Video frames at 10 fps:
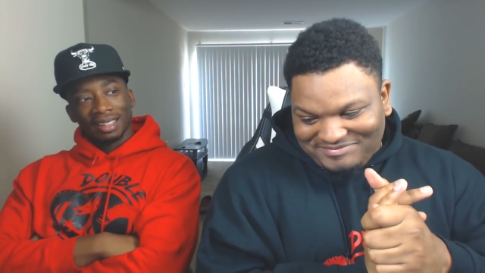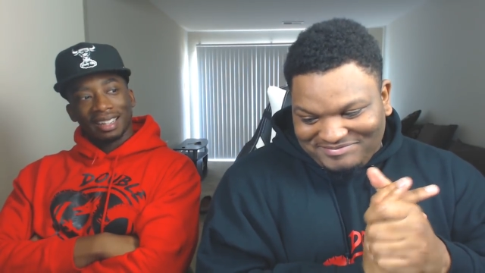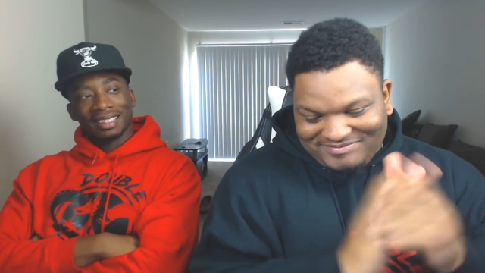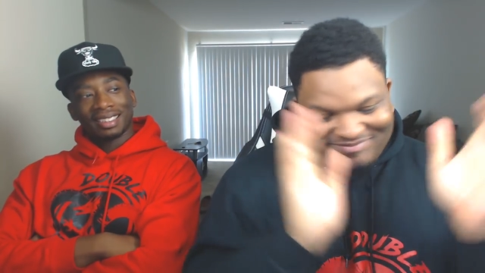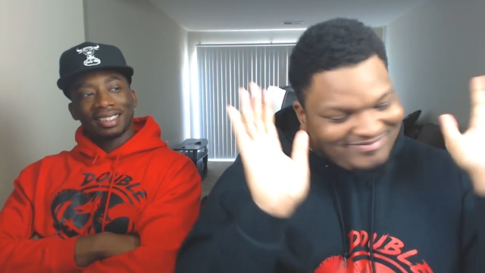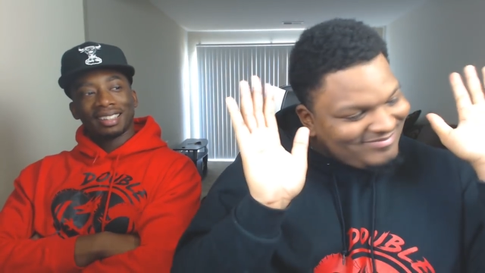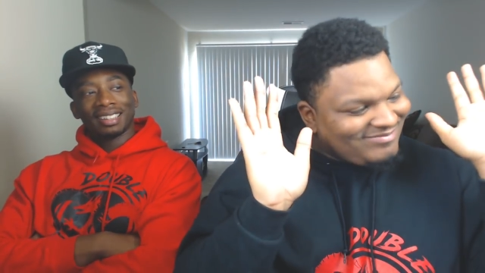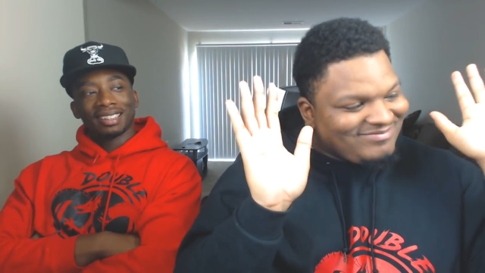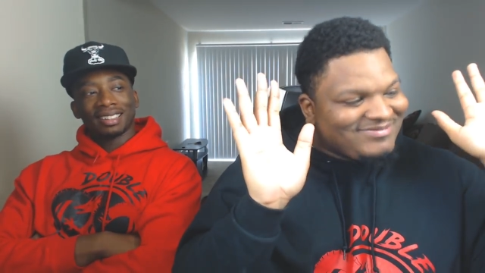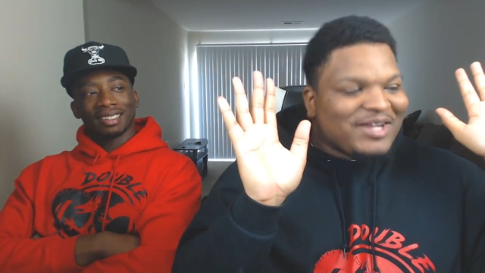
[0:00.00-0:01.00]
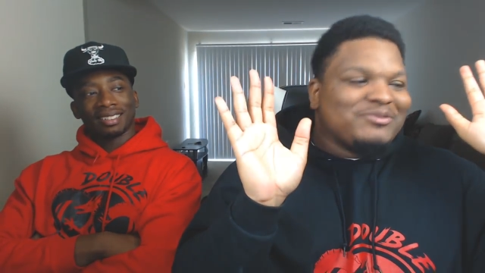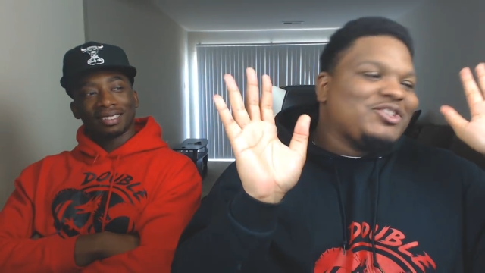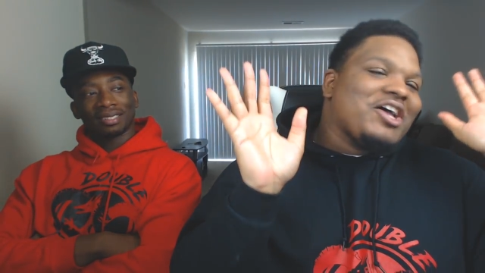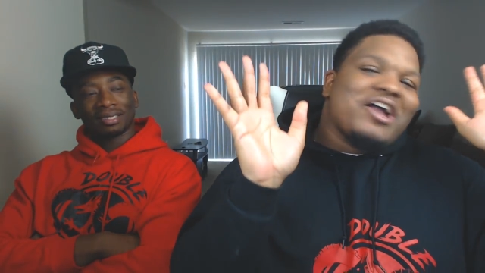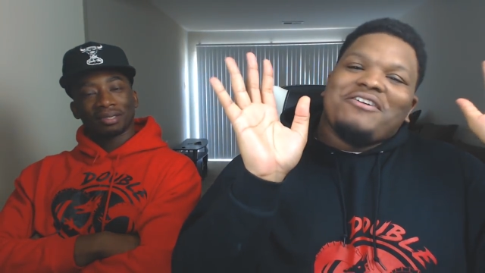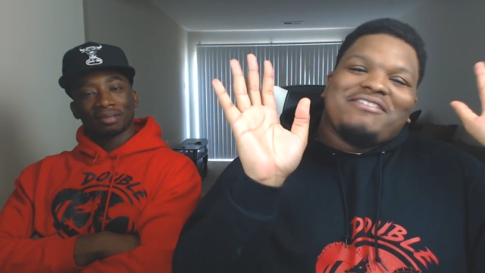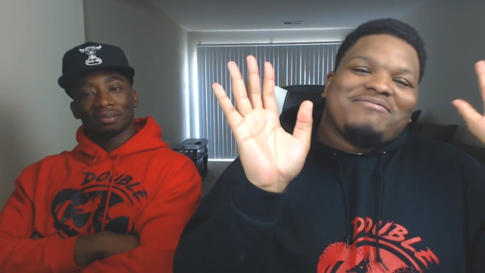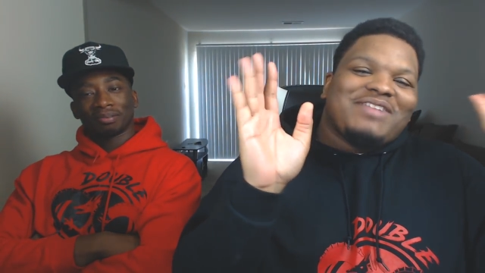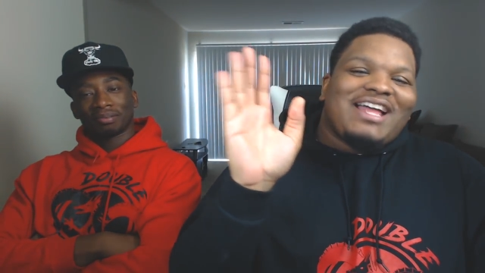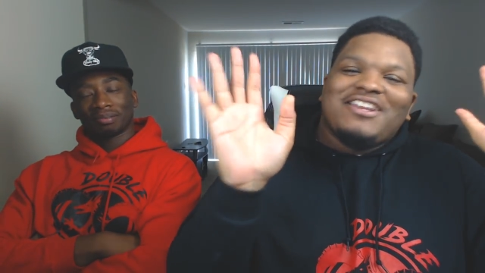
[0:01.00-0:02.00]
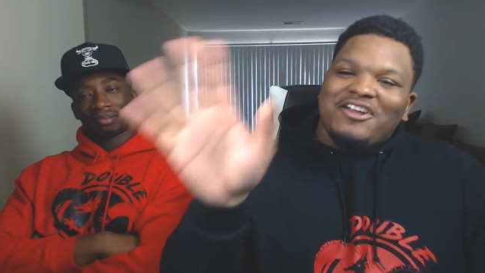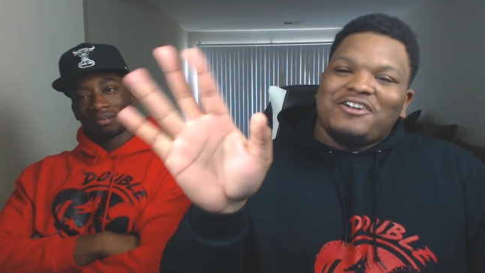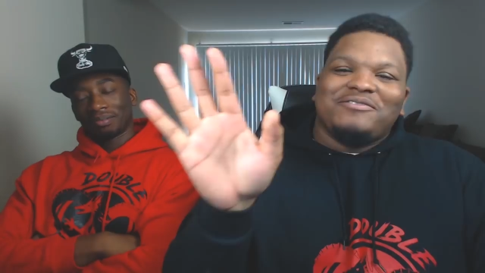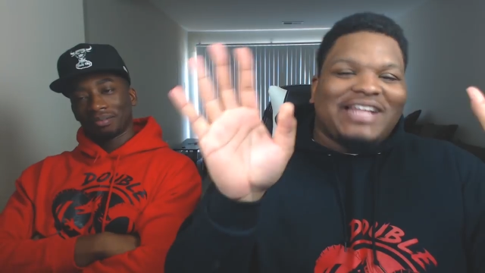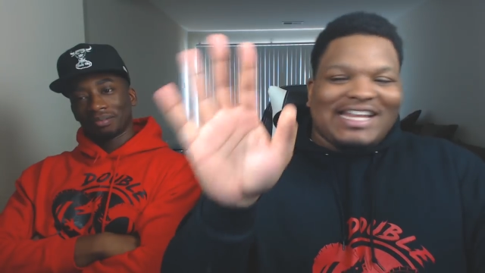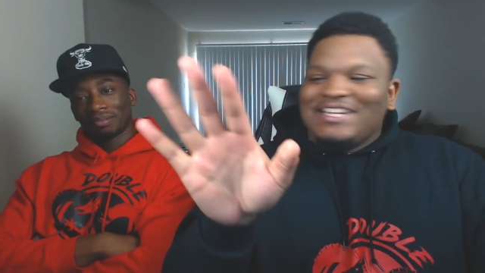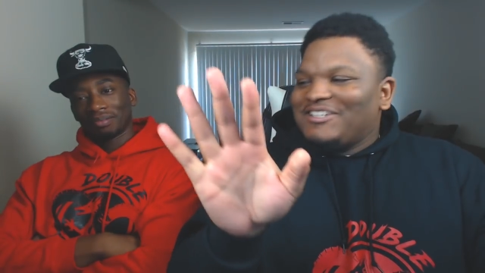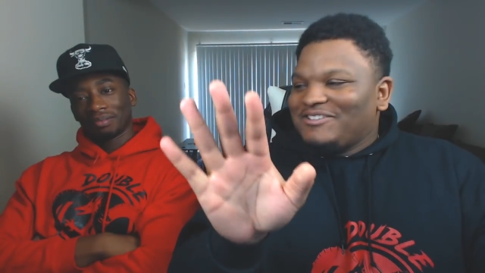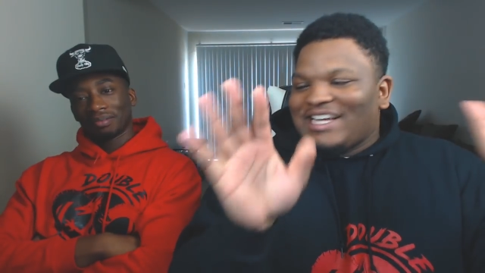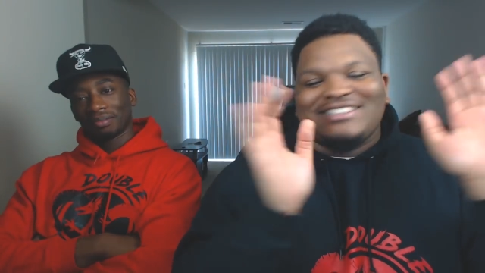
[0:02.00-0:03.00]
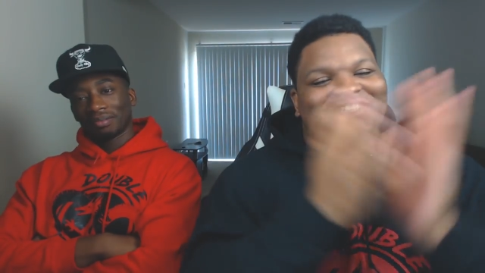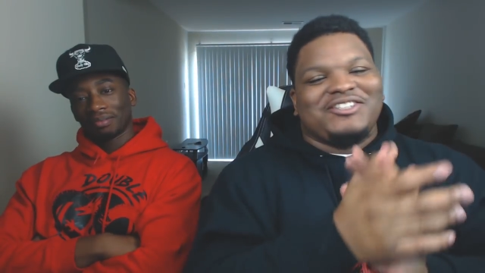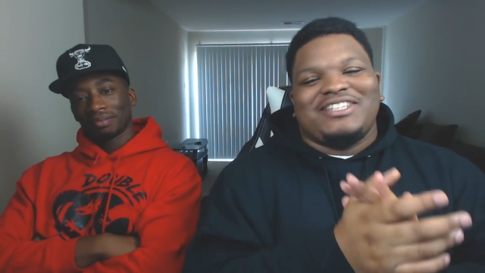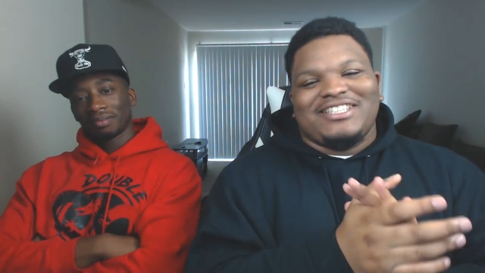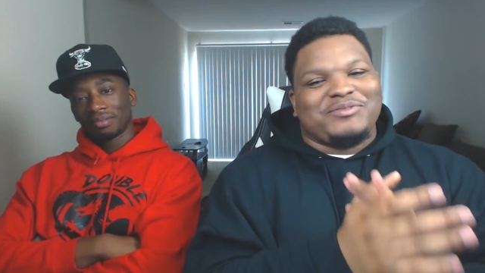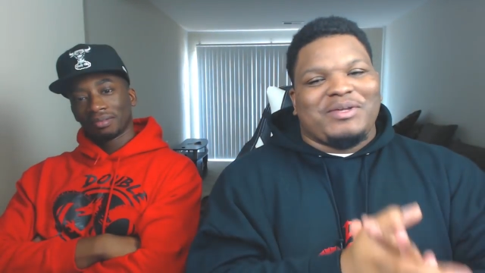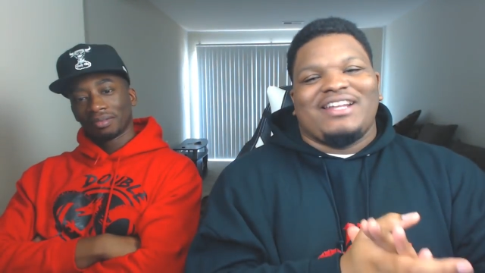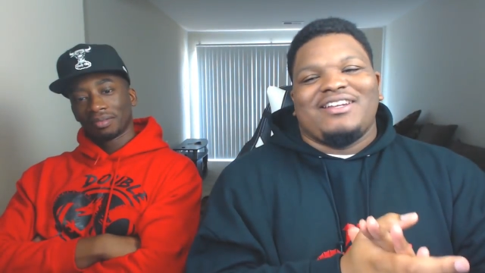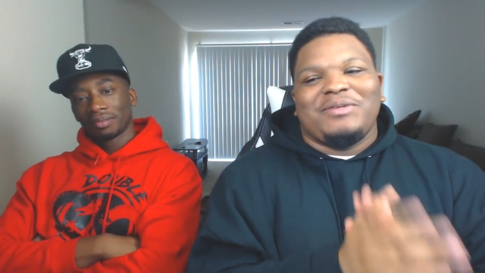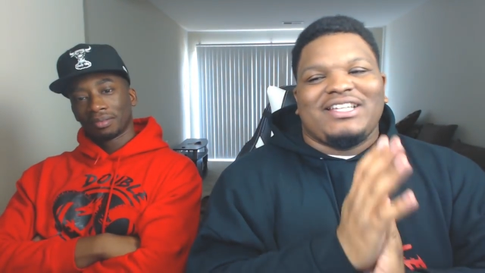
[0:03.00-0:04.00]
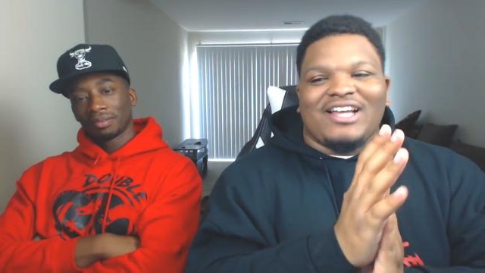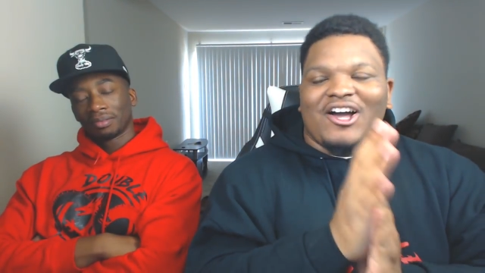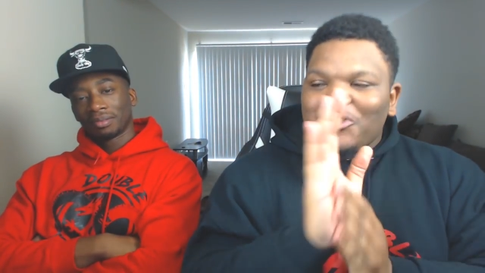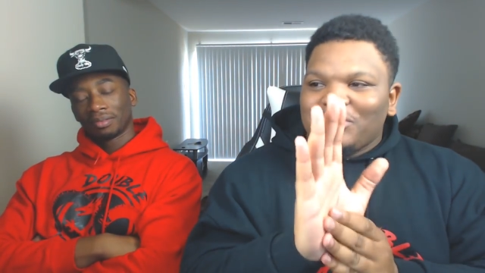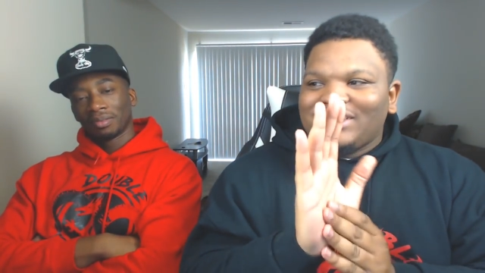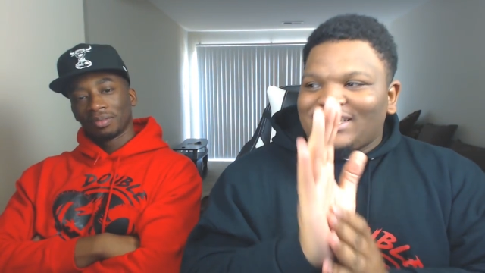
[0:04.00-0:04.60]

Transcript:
Speaker 1: I think. I'm sorry. I know. I still think it's better. Only reason I